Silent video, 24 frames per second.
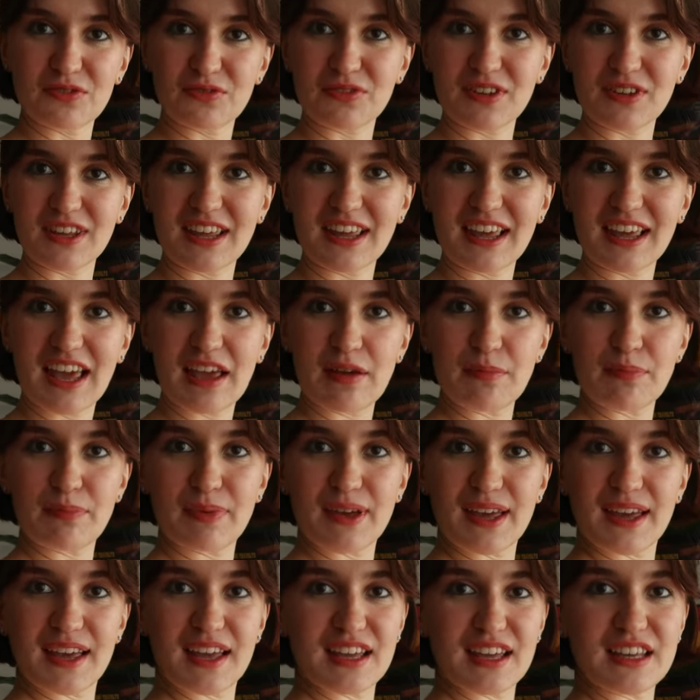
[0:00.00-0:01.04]
of
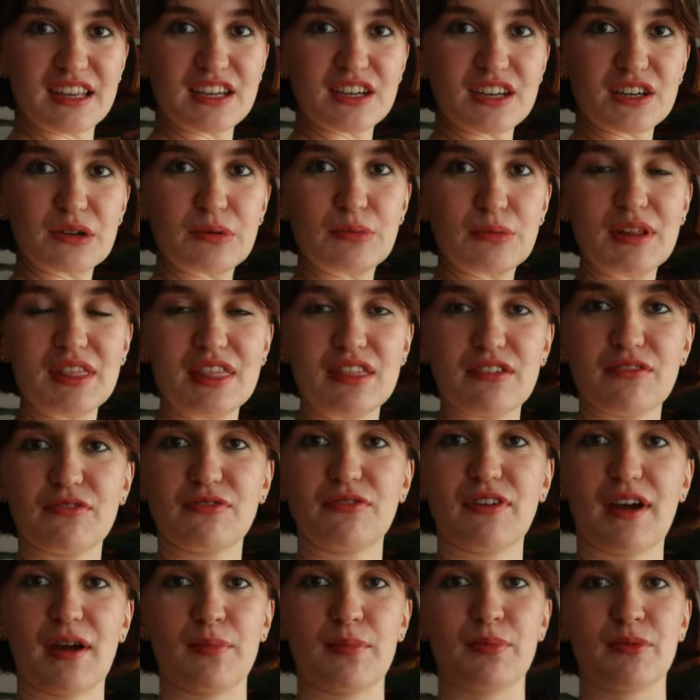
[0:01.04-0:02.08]
gaping here with the
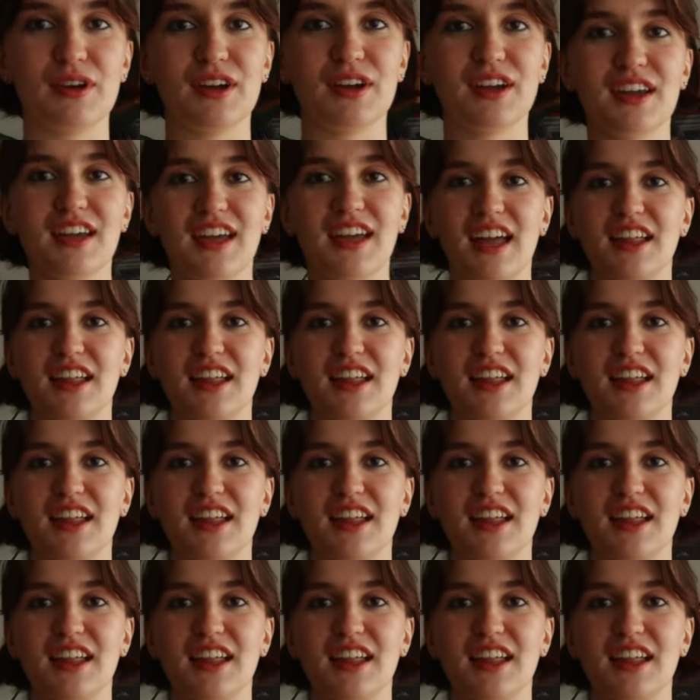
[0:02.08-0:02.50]
fabric,